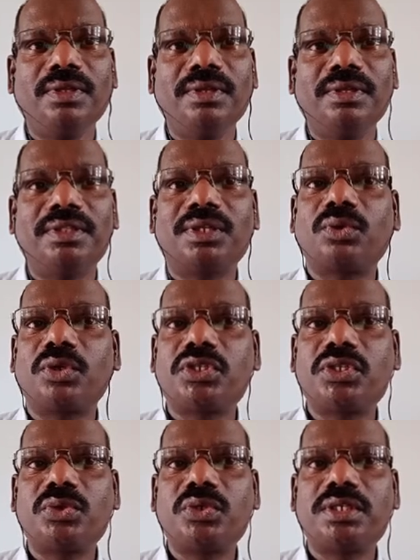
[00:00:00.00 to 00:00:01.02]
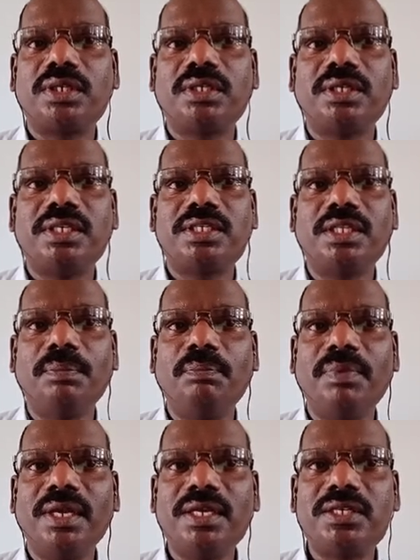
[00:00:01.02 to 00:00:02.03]
The constitution is the
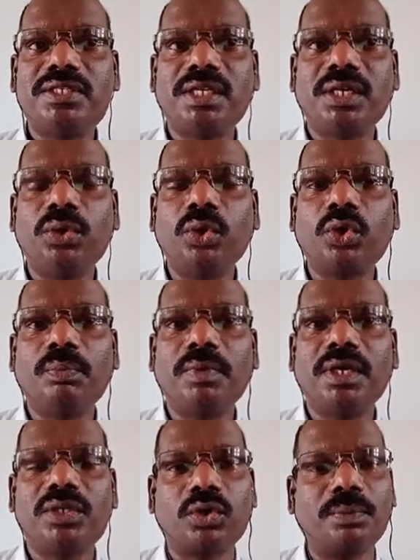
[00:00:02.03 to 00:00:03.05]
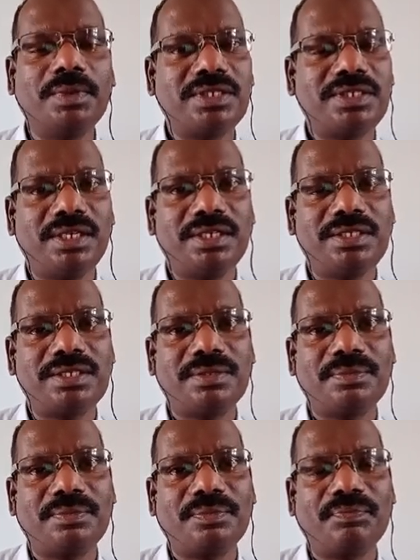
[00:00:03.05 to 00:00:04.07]
basic document of the state.
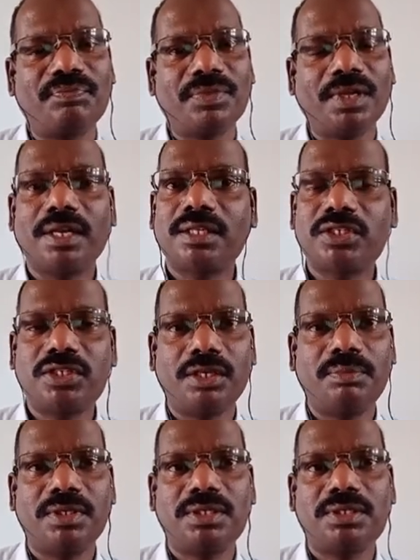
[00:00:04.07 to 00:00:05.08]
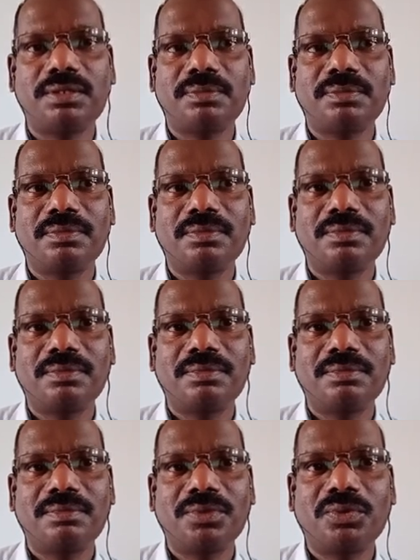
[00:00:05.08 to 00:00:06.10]
Another statement.
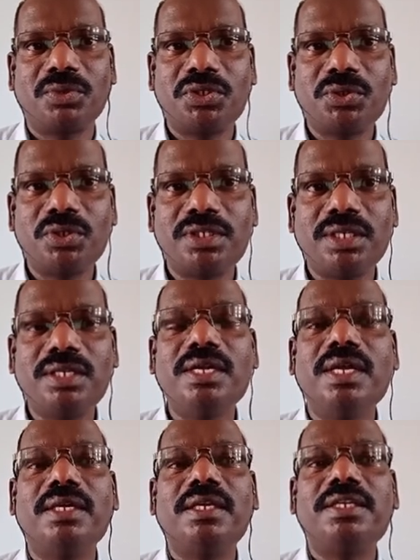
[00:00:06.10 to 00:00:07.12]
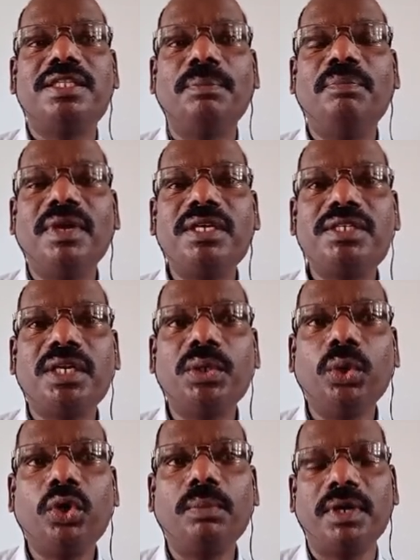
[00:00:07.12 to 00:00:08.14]
Constitution is the basic
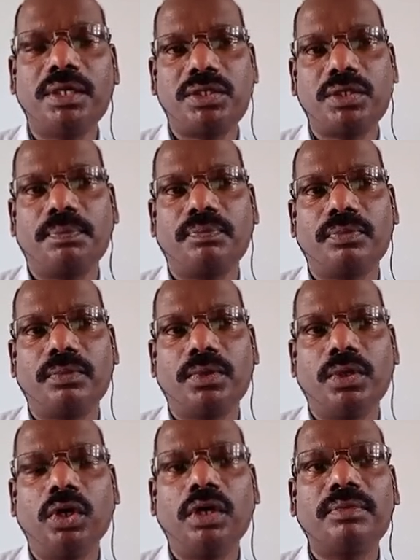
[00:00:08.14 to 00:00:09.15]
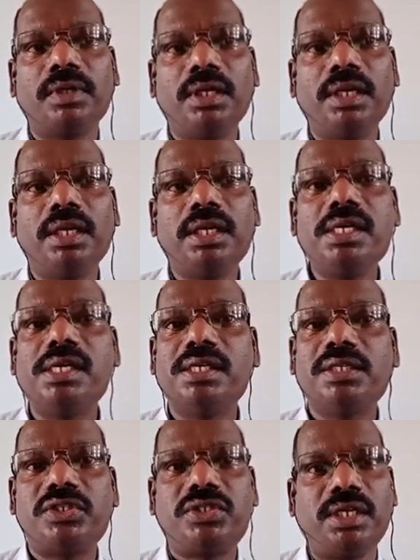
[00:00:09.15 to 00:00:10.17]
document of any
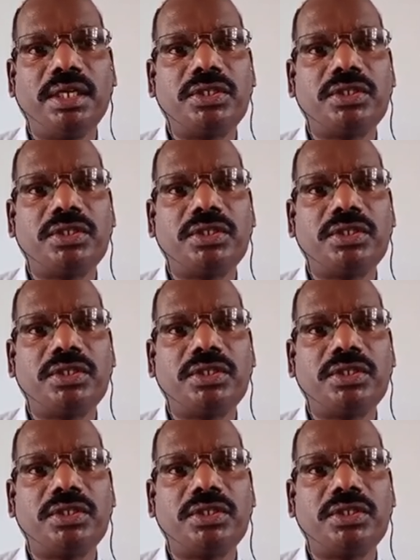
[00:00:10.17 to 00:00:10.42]
state.